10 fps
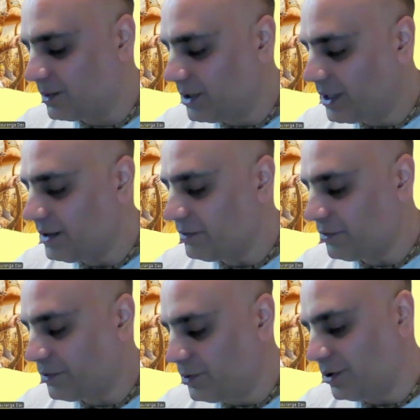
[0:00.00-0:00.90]
only
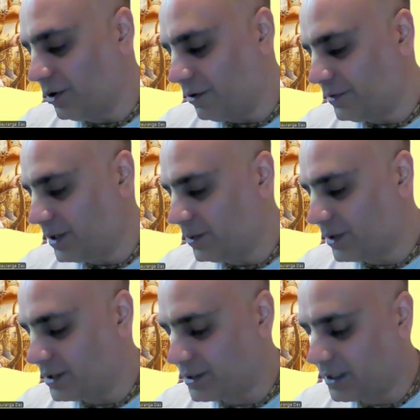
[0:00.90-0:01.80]
food offered to
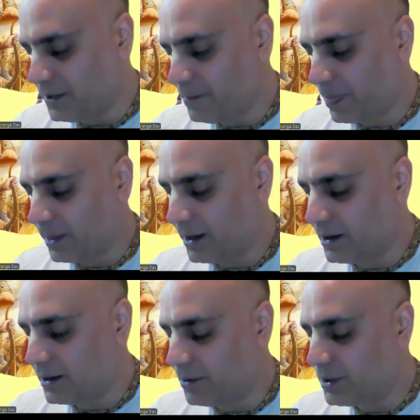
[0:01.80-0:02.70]
Krishna
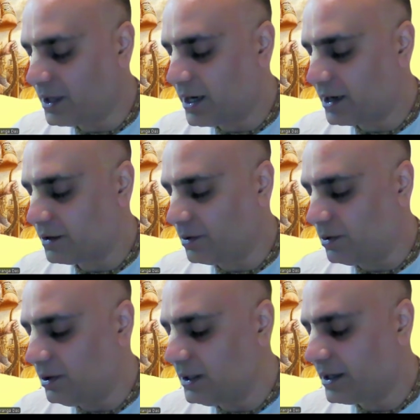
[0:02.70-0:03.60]
can counteract
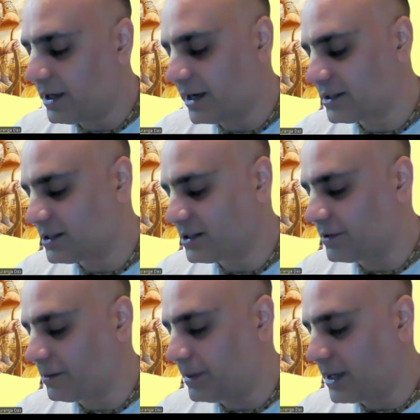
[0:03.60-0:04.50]
all the reactions
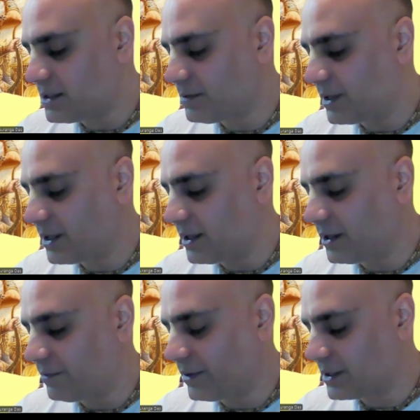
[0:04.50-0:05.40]
of the past
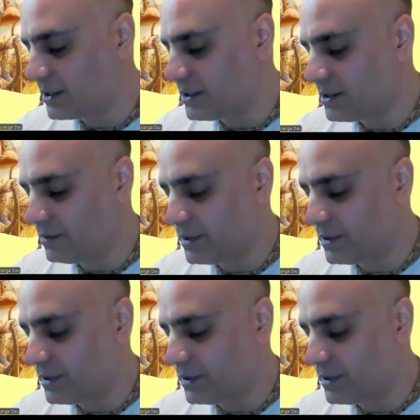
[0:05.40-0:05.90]
material infections,